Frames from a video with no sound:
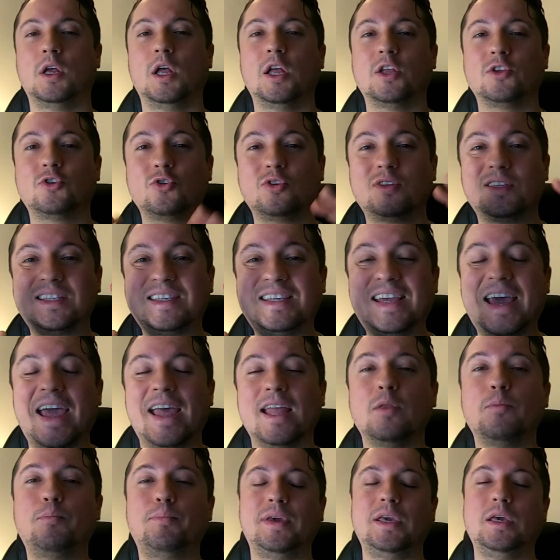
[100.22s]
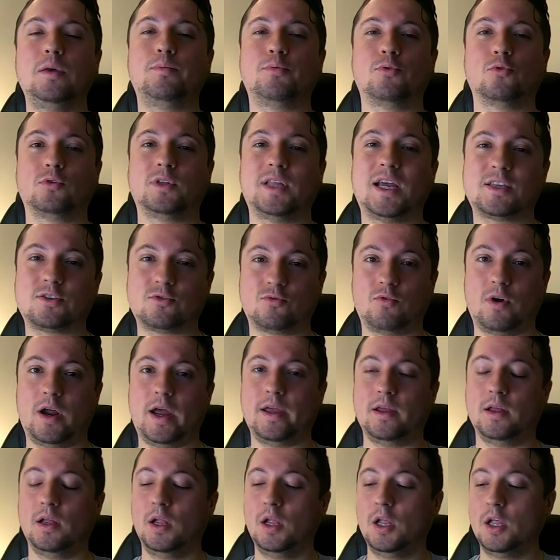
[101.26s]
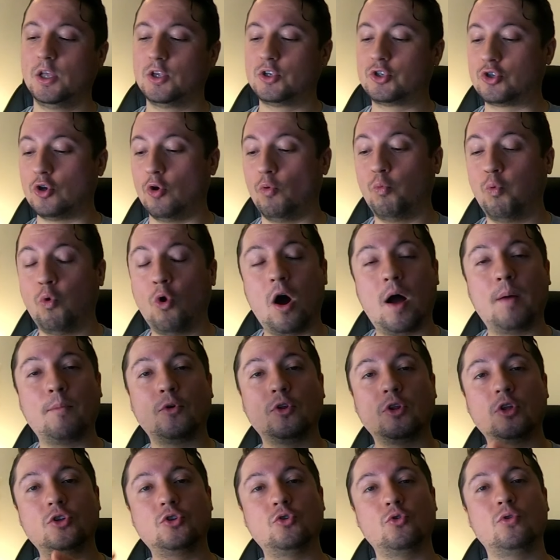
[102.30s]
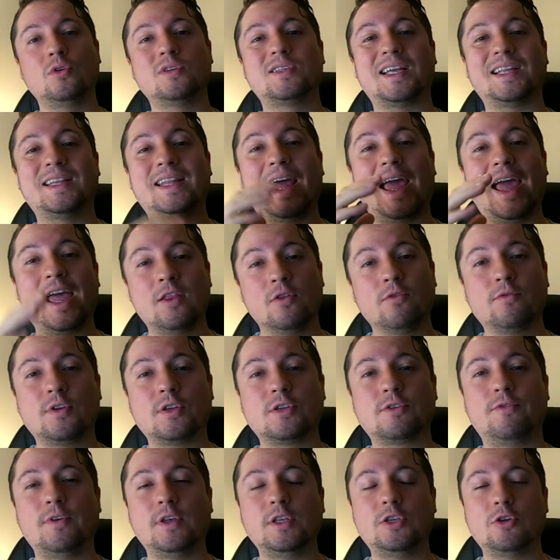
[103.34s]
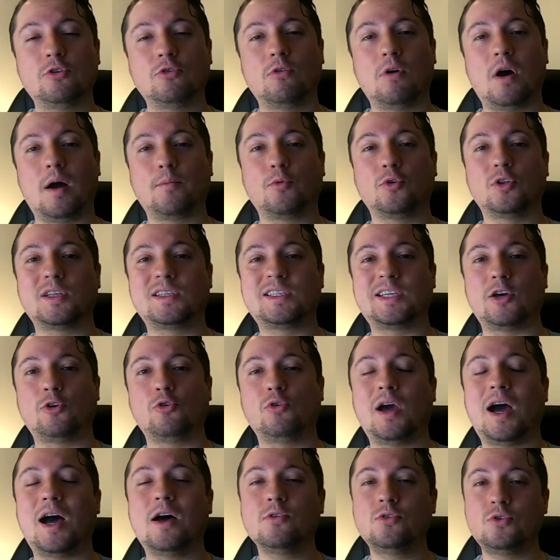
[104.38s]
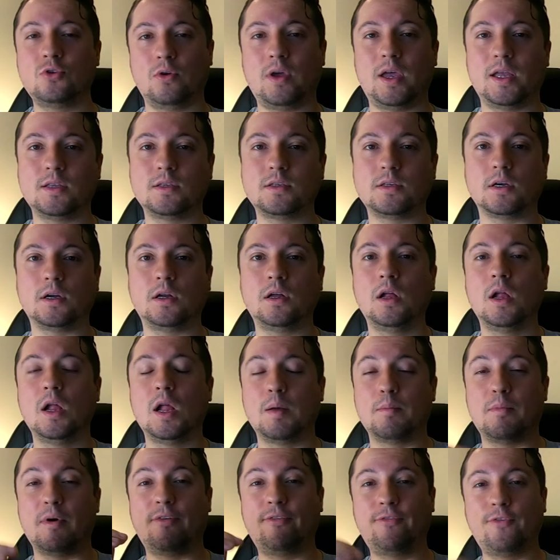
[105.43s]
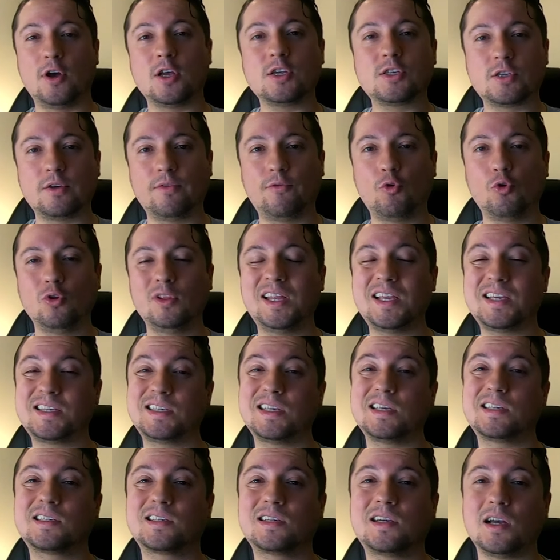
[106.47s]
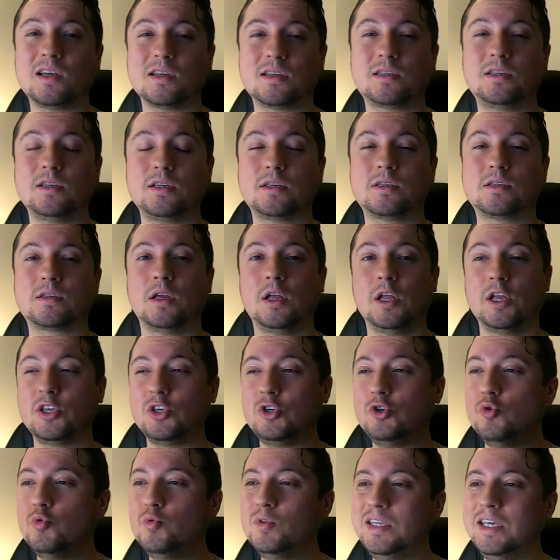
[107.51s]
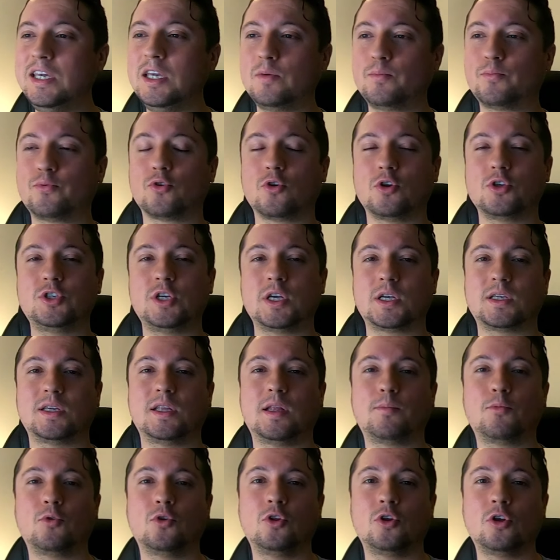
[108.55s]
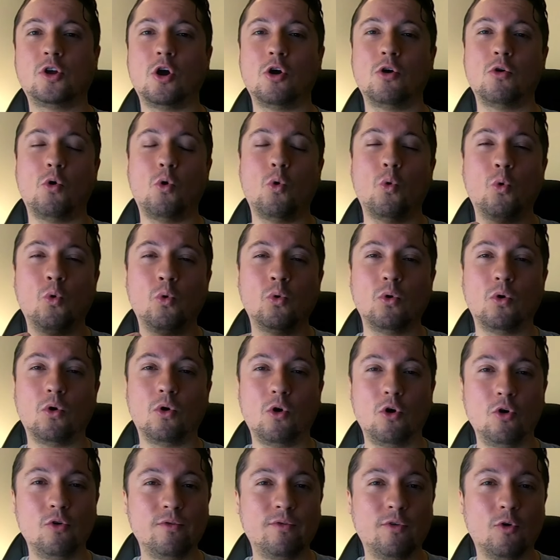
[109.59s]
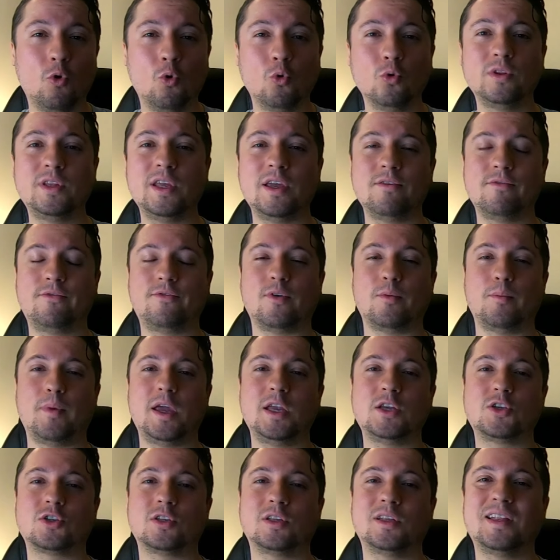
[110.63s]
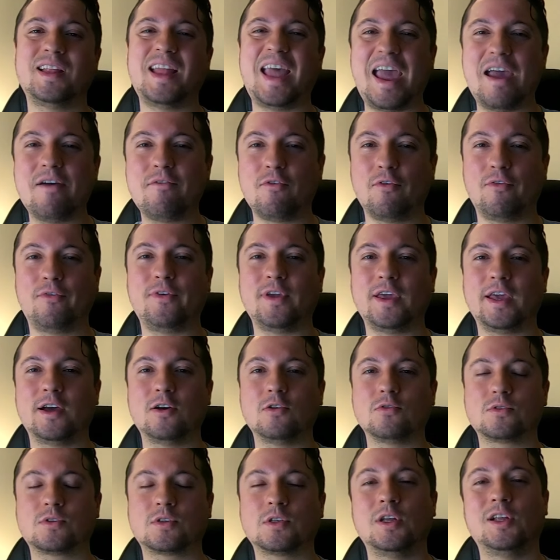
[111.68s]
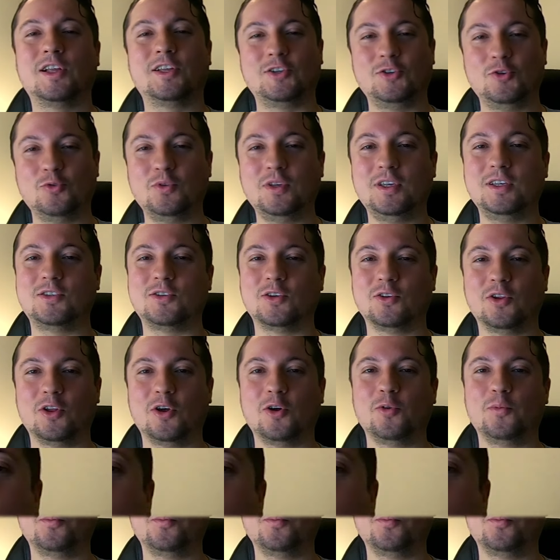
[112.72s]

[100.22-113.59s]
to 10 people. That's right. So what I'm going to do is at the end of this video, I'm going to tell you how to enter. But first of all, let's discuss this unique project, and I'm going to go over all the information and everything else you need to know.